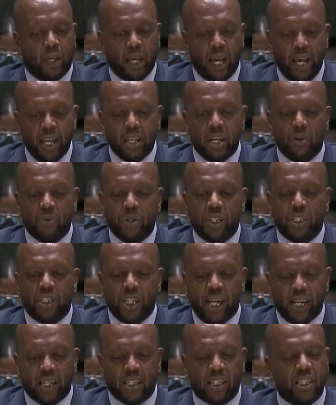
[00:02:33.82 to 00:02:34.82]
Kenya
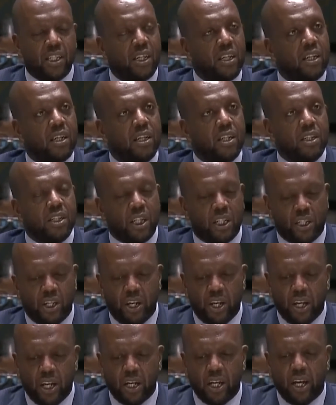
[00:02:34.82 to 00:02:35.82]
rejects such
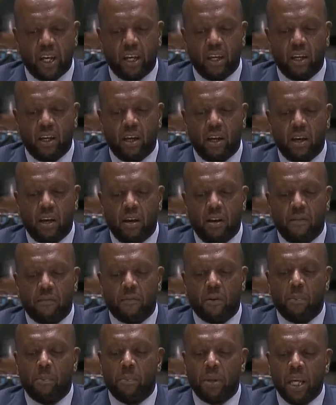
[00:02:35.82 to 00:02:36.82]
a yearning
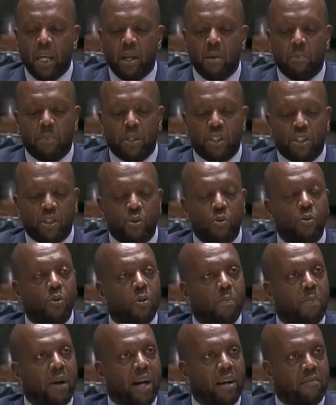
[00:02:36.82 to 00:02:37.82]
from being
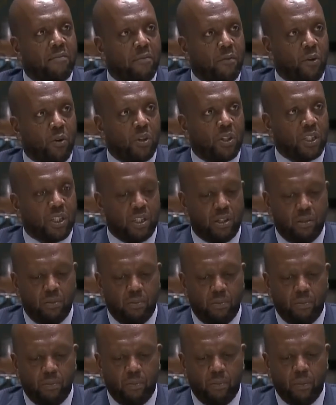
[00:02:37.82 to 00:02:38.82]
pursued by force.
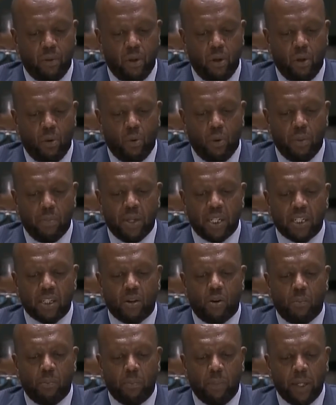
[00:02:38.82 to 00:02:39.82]
We
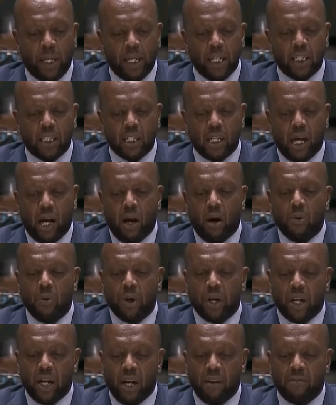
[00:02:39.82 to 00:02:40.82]
must complete our
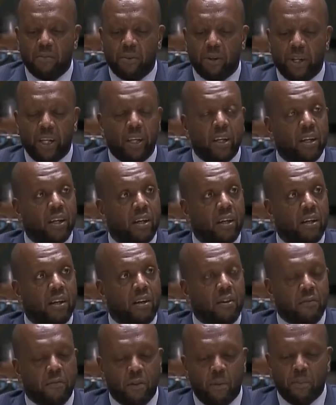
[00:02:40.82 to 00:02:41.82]
recovery
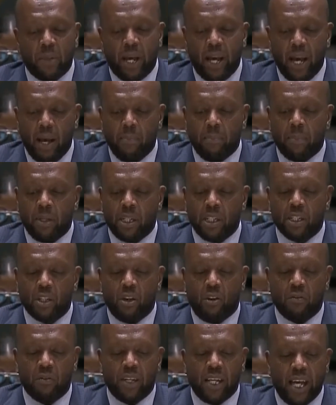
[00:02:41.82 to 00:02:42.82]
from the embers
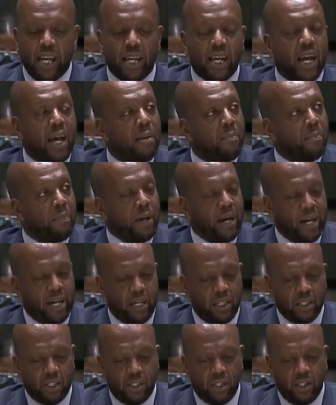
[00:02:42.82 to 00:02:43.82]
of dead
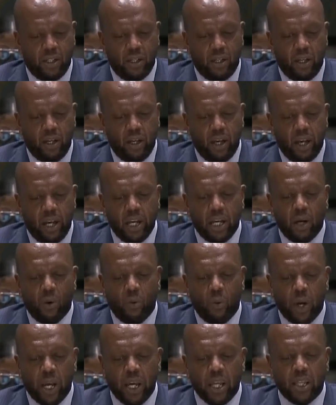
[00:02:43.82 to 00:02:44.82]
empires in a
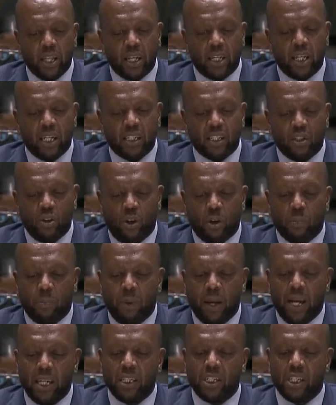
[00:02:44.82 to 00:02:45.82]
way that does not
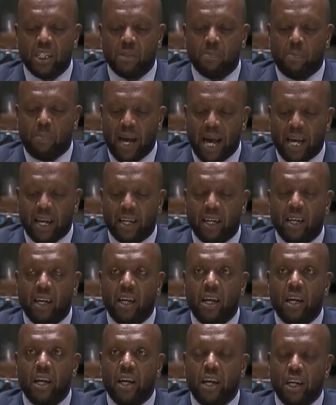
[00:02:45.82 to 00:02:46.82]
plunge us back
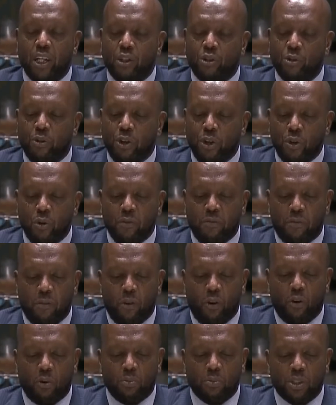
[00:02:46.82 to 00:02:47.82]
into new
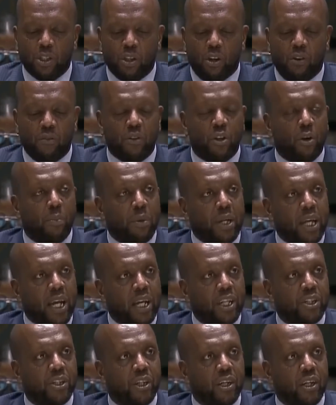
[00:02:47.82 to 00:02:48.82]
forms of
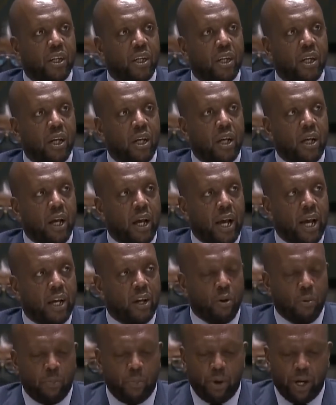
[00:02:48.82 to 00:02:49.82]
domination
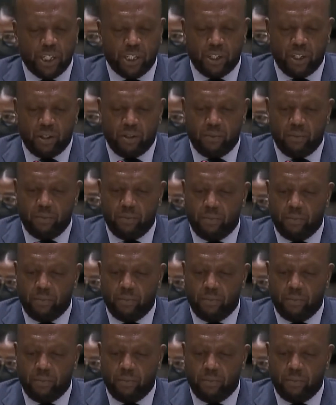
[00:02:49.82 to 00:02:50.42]
and oppression.